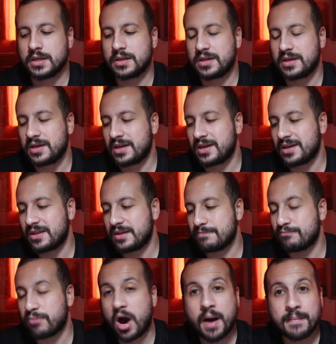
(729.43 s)
the the
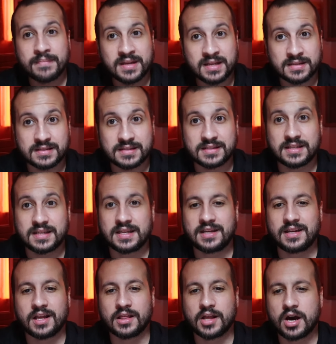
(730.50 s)
bombings,
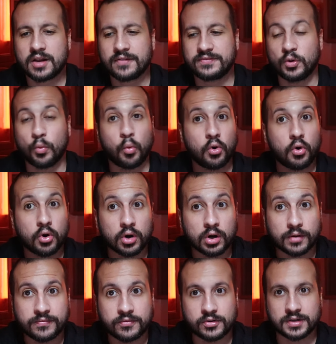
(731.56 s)
the a lot of the
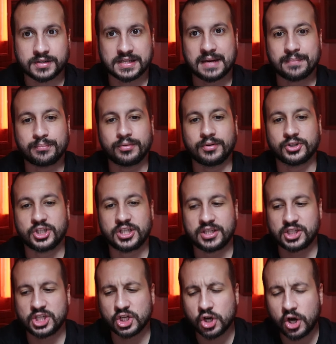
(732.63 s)
war, for example.
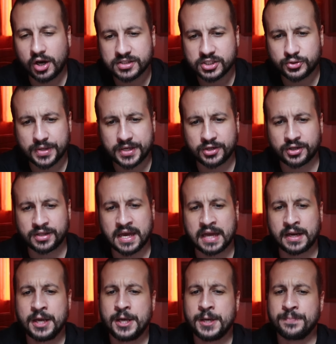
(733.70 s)
She she concentrated on
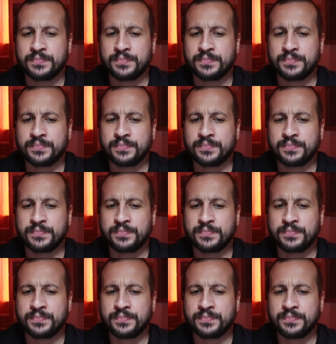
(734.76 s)
that.